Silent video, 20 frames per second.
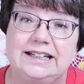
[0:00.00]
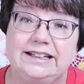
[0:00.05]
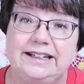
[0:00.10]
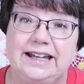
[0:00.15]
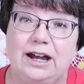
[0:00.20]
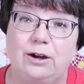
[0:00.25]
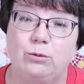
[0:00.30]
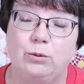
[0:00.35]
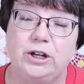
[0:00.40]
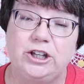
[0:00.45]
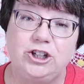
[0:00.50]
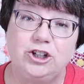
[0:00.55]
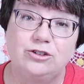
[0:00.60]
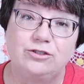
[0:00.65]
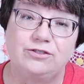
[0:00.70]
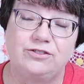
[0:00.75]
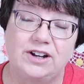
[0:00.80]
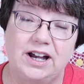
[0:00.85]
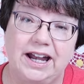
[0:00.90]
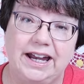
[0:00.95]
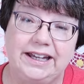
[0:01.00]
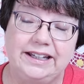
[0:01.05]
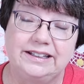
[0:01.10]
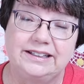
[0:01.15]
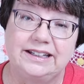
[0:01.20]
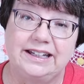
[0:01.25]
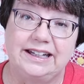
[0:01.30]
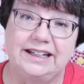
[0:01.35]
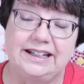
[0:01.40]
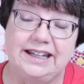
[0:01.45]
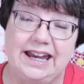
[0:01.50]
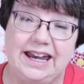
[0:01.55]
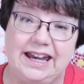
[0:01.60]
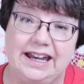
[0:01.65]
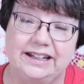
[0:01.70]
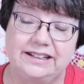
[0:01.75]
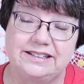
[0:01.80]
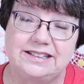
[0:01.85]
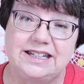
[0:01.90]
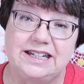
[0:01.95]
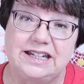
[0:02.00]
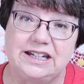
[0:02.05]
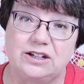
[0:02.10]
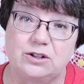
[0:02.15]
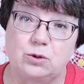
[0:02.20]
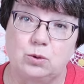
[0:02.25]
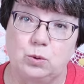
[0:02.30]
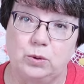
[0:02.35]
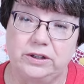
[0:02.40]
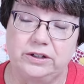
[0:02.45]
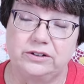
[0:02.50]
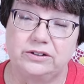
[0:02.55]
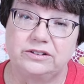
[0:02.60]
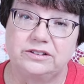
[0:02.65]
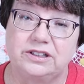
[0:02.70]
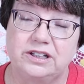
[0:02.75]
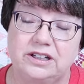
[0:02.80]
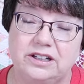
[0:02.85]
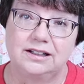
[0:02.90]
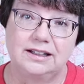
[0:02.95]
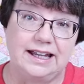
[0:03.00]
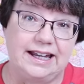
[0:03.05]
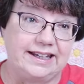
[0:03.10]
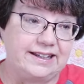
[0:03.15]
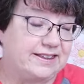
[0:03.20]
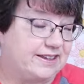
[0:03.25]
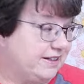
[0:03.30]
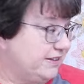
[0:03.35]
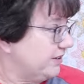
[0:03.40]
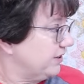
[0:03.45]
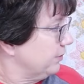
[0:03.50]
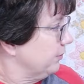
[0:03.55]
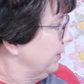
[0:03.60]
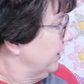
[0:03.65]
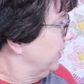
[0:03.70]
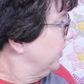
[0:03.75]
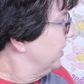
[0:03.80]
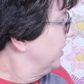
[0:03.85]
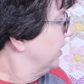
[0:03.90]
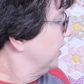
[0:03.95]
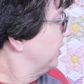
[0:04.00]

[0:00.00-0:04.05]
Now when you find an antique quilt like this one,